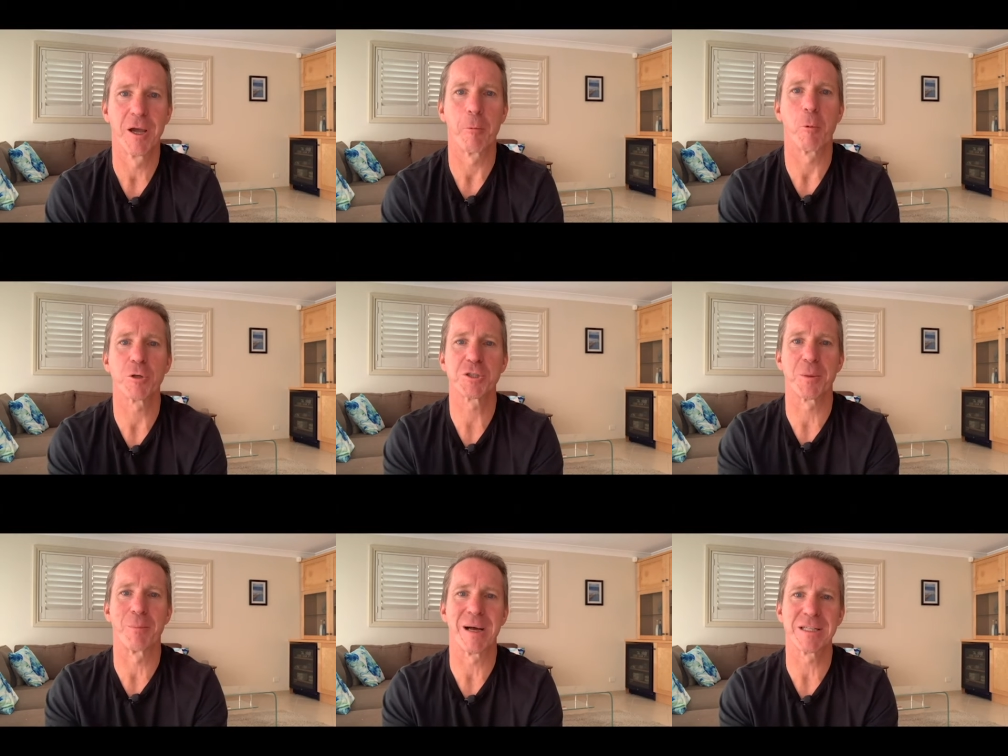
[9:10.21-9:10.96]
Watch
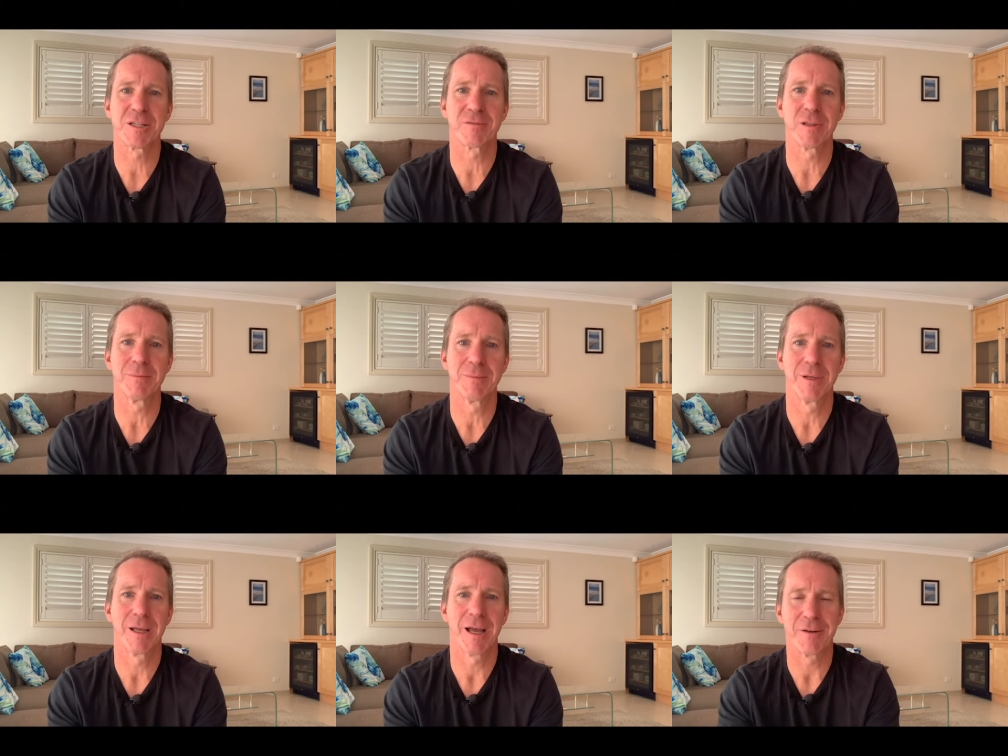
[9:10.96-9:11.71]
a bunch of them
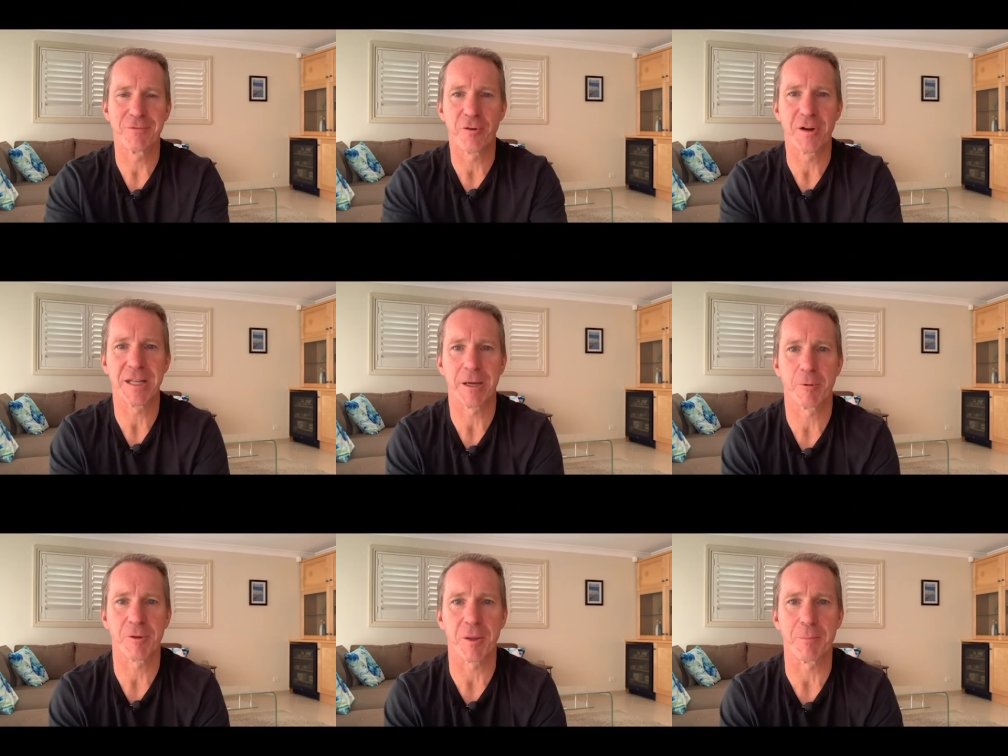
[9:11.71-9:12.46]
and find out
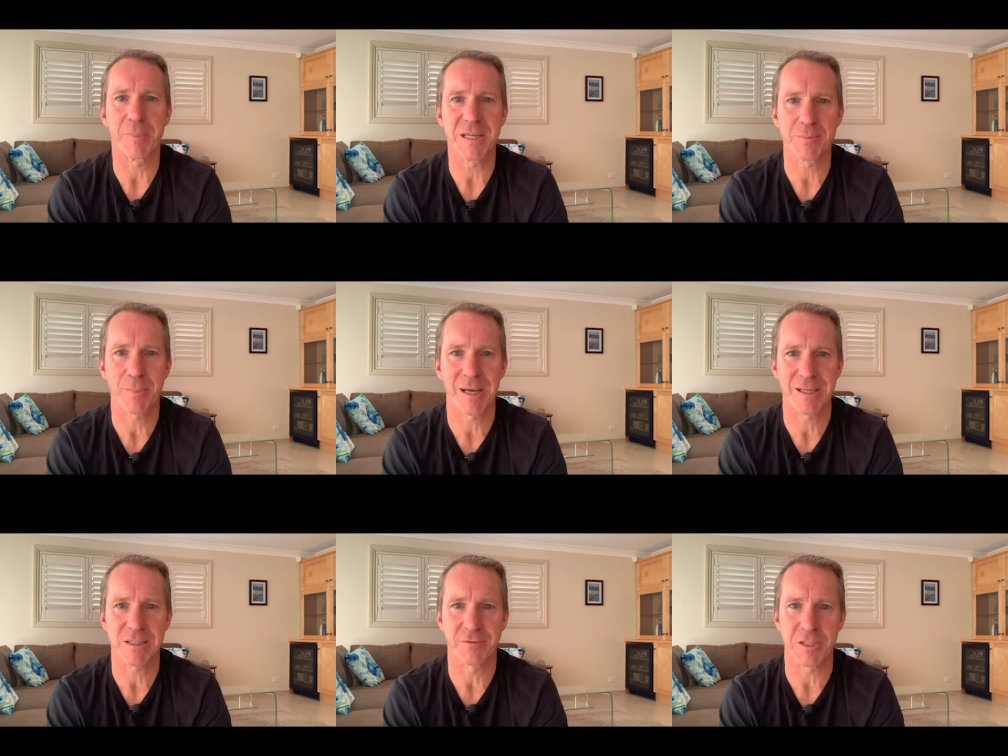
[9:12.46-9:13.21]
what the best
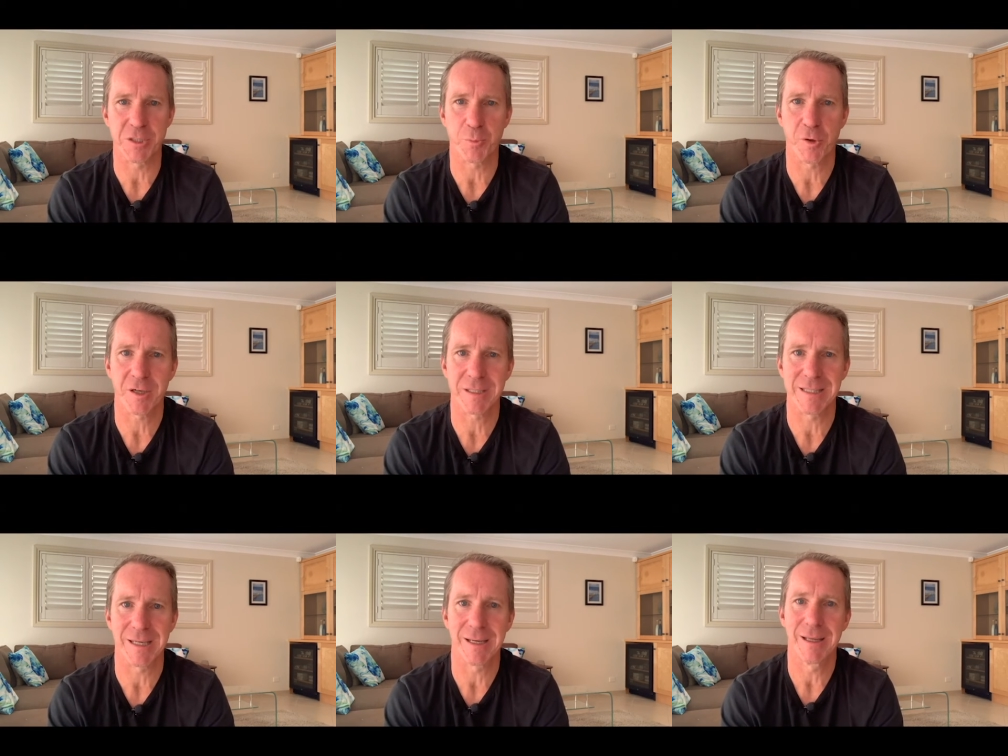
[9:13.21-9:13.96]
parts of each
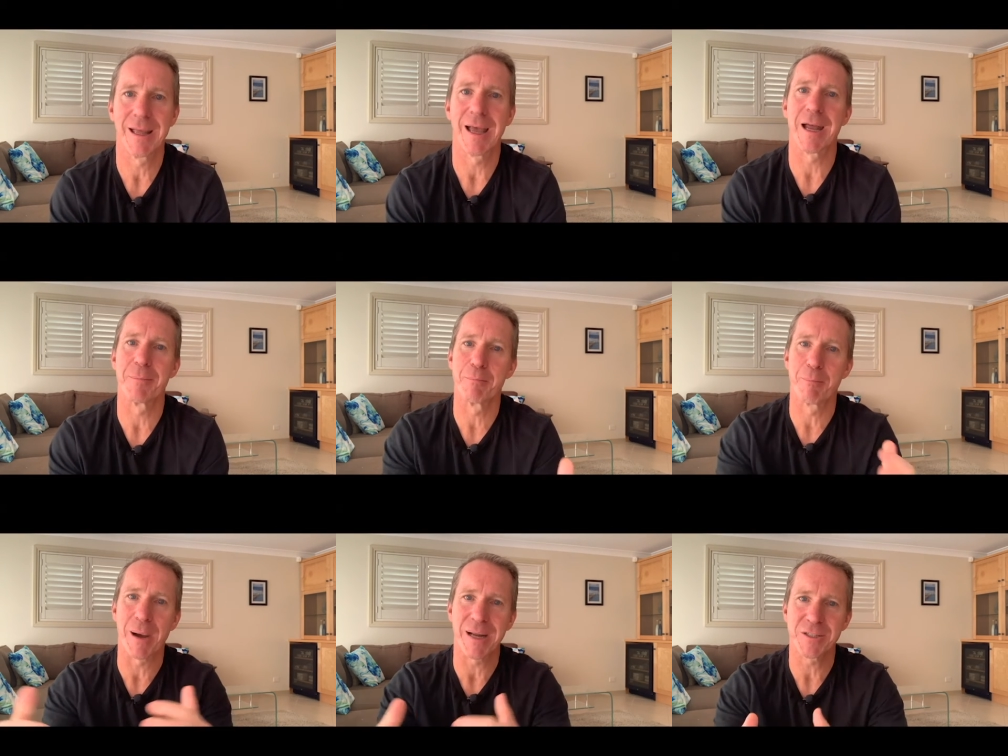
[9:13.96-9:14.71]
product are
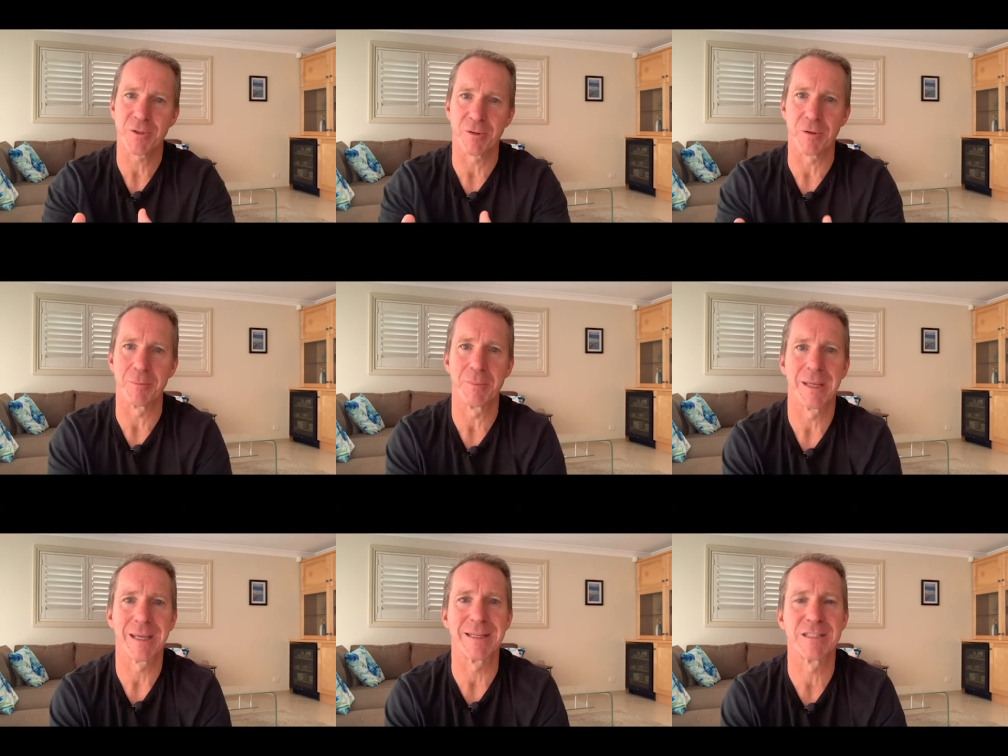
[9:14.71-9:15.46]
and bundle them
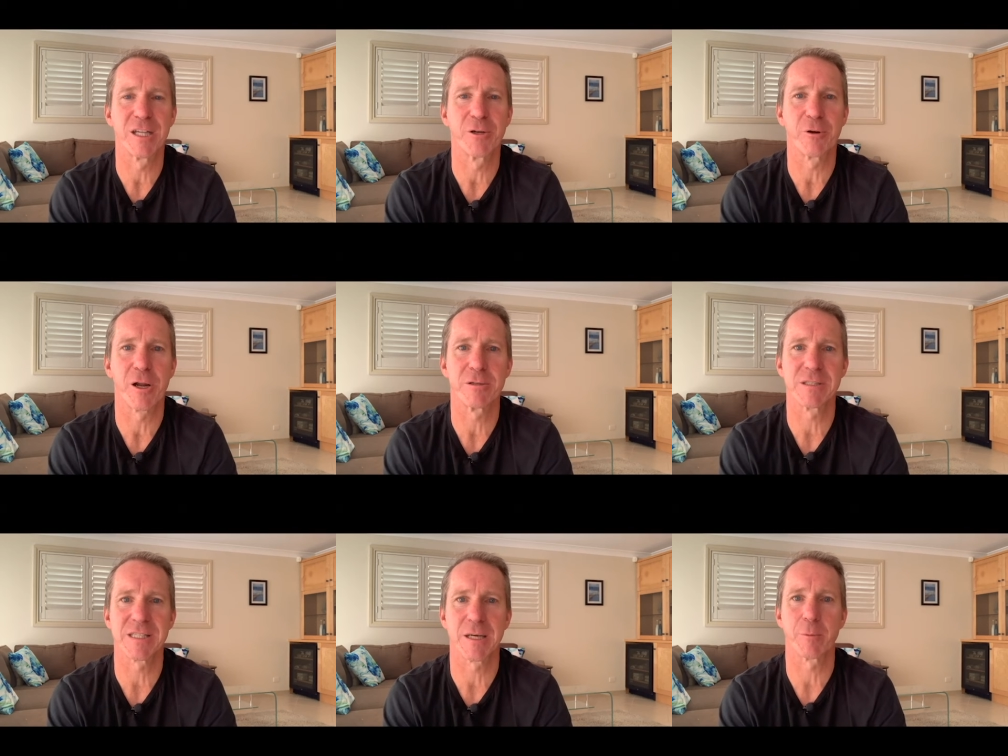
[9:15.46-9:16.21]
into your own
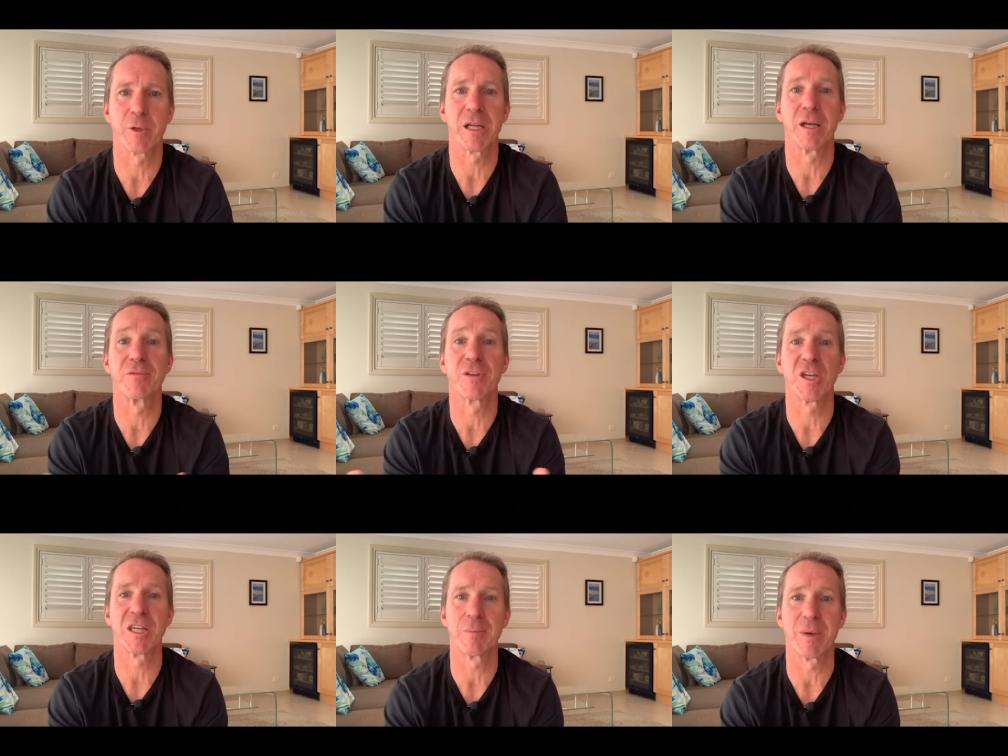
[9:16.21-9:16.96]
summary of
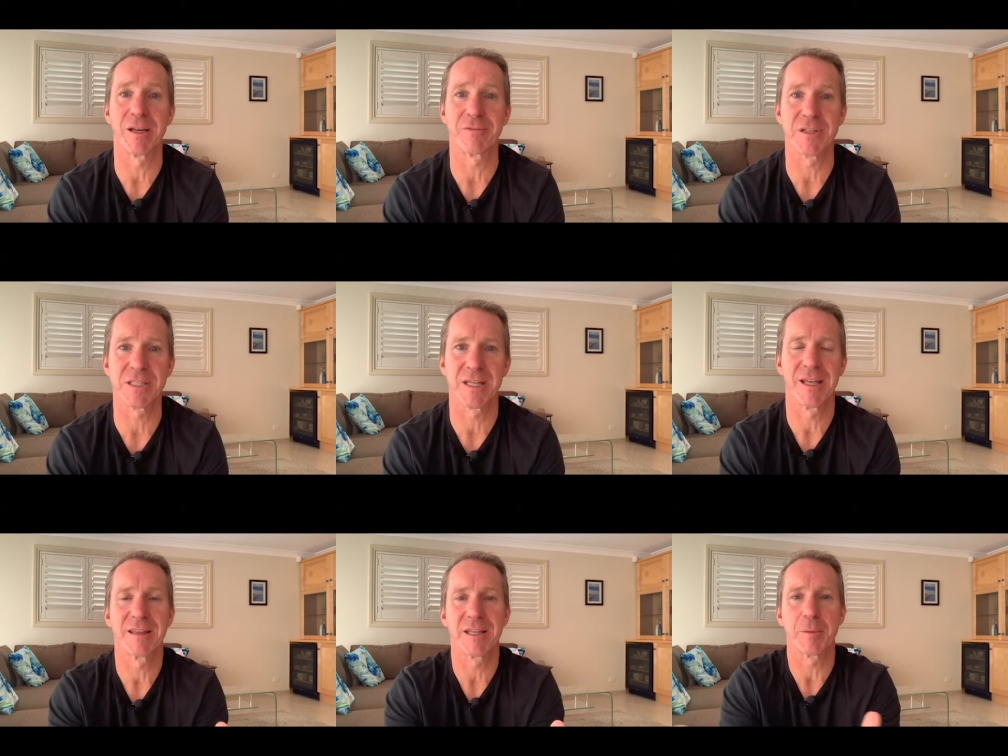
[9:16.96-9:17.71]
key benefits
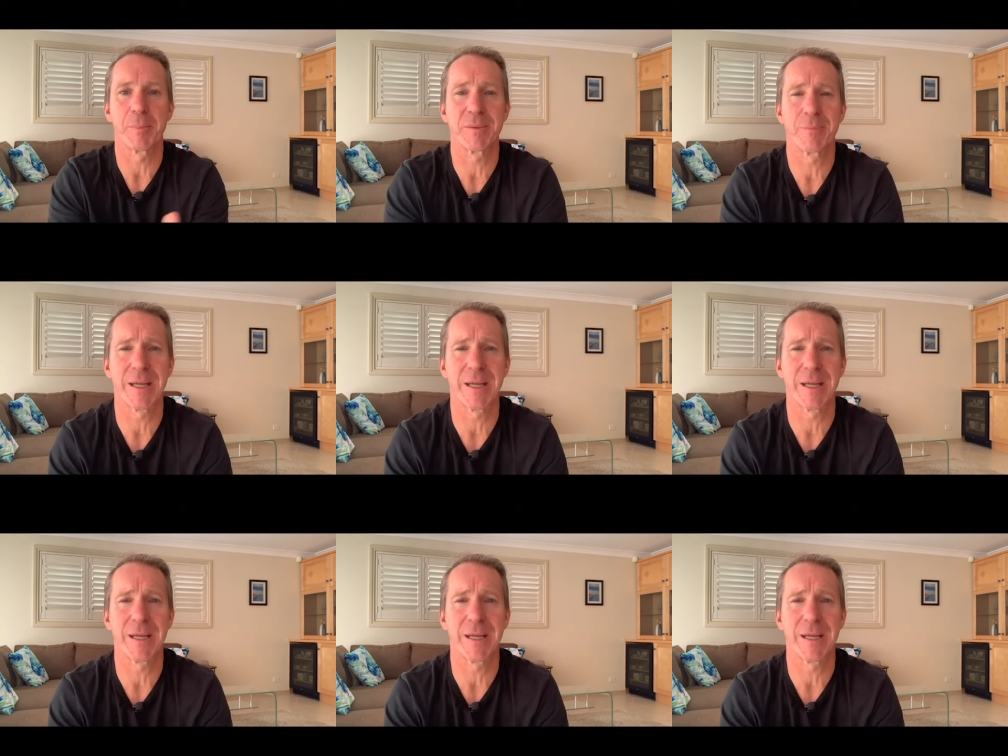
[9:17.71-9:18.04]
that a